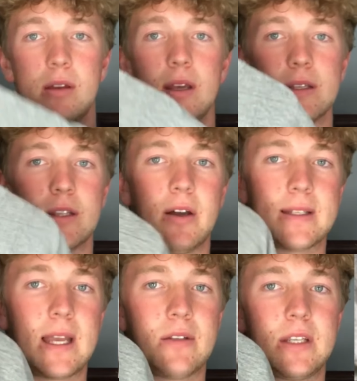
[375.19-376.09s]
It's a Nike
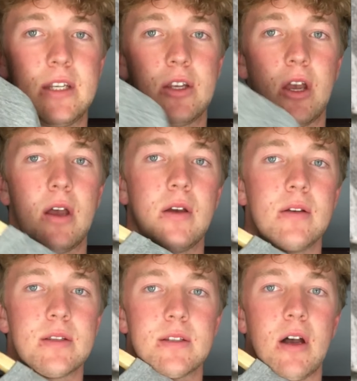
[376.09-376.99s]
Town t-shirt,
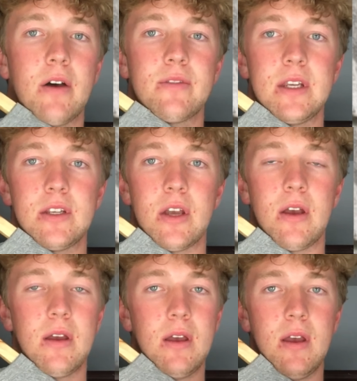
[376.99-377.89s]
staff t-shirt,
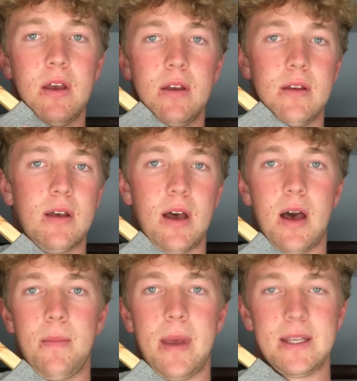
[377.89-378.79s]

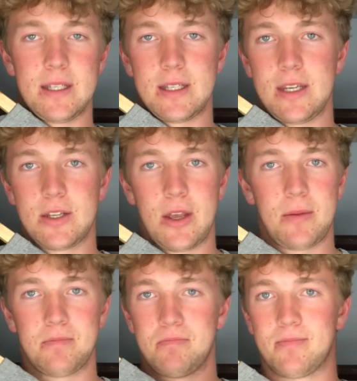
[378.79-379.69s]
amazing t-shirt.
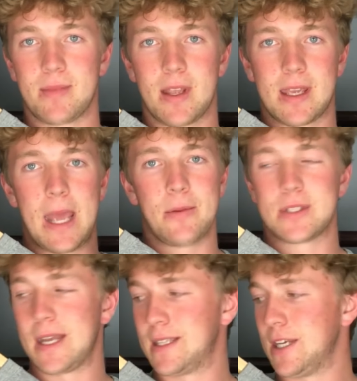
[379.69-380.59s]
Keep on
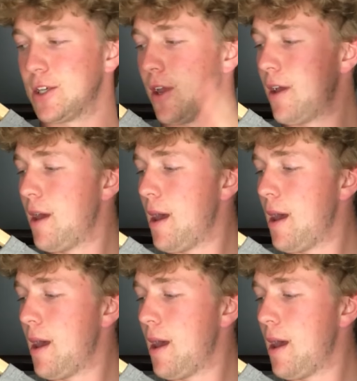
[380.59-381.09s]
saying t-shirt.